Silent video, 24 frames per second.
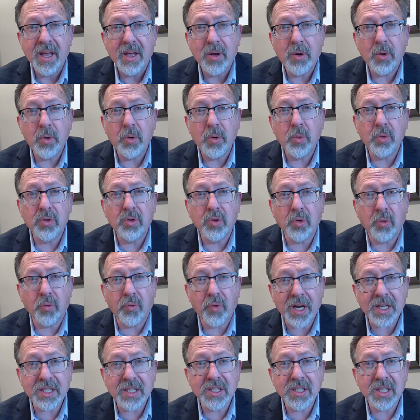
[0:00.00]
who
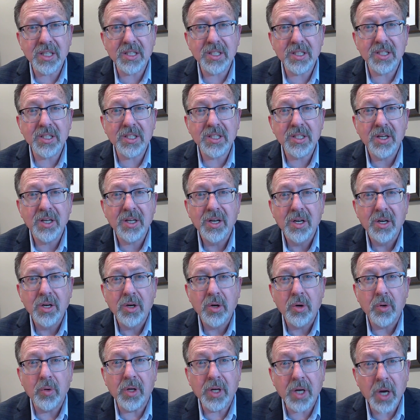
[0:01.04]
directs us,
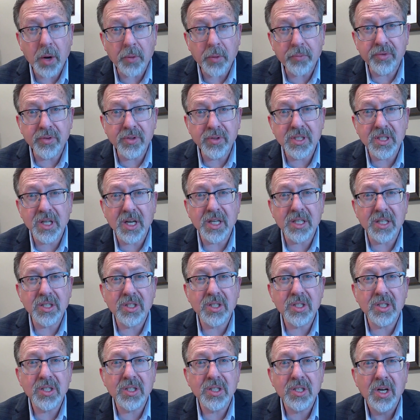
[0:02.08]
who comforts
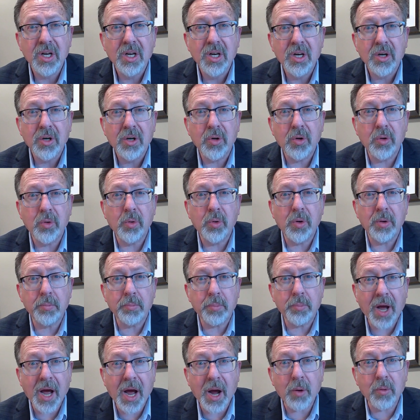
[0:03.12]
us, who
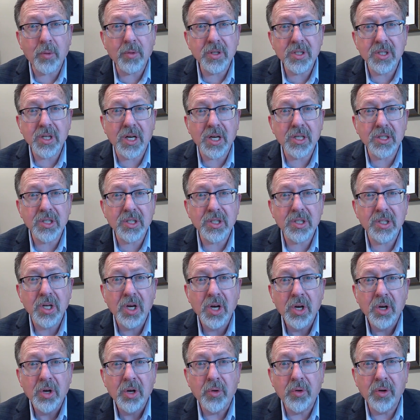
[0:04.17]
empowers us,
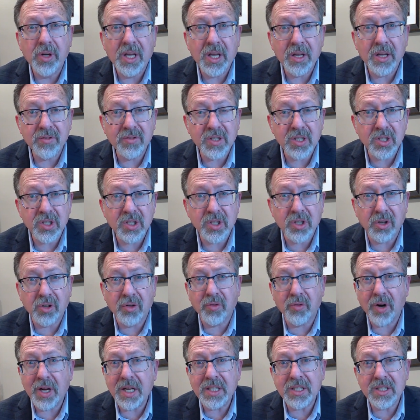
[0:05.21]
who gives us the
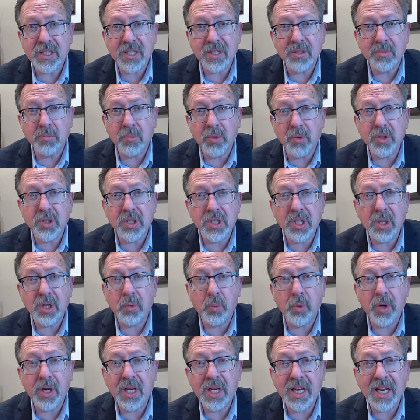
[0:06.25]
grace and mercy
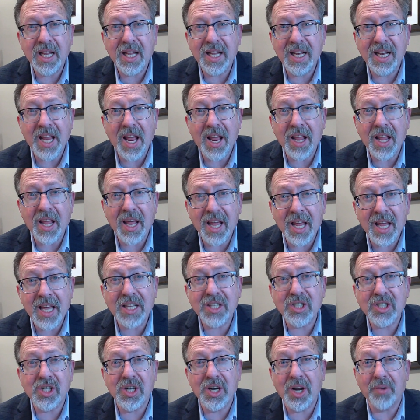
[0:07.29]
we need
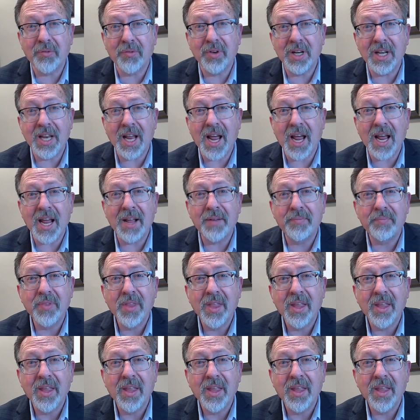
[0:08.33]
each and every day.